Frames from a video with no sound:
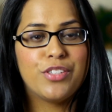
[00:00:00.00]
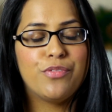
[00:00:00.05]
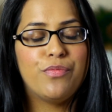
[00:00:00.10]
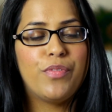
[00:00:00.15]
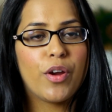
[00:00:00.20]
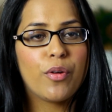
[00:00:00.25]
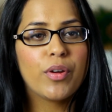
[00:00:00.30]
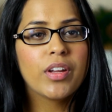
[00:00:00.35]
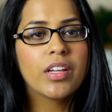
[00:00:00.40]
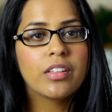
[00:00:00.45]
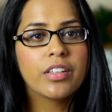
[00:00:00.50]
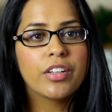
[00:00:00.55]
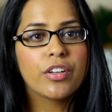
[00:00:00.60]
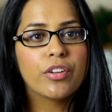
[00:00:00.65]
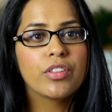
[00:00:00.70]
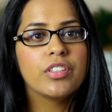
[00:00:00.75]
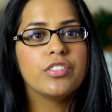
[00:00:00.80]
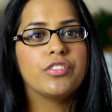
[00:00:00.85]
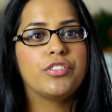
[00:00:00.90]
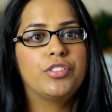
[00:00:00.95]
It's very
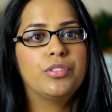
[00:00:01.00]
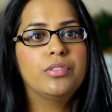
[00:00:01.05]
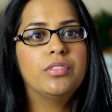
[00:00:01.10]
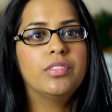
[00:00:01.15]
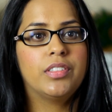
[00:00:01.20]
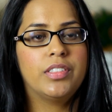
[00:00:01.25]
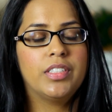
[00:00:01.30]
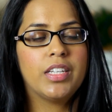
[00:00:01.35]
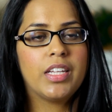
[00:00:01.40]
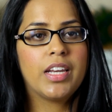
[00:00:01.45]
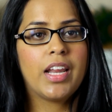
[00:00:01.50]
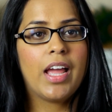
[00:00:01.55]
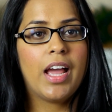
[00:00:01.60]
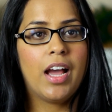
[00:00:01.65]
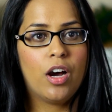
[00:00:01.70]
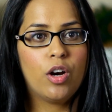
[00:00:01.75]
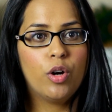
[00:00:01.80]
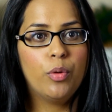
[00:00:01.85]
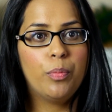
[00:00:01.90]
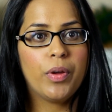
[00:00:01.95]
clear that students need
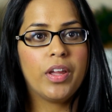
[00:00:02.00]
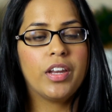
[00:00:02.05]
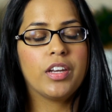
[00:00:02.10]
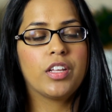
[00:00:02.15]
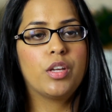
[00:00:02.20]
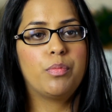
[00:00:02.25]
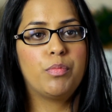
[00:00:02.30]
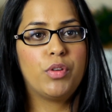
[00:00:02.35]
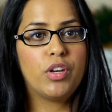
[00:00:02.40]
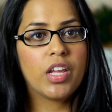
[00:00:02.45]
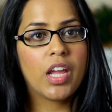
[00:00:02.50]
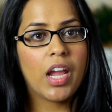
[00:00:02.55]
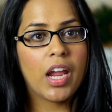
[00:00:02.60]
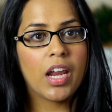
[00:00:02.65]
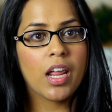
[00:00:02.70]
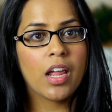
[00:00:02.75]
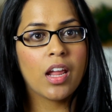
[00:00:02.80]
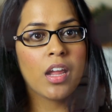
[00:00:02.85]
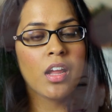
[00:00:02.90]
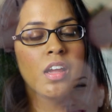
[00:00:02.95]
help in
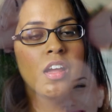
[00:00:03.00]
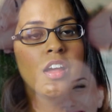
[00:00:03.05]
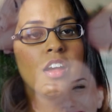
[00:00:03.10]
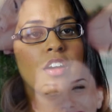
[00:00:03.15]
communicating,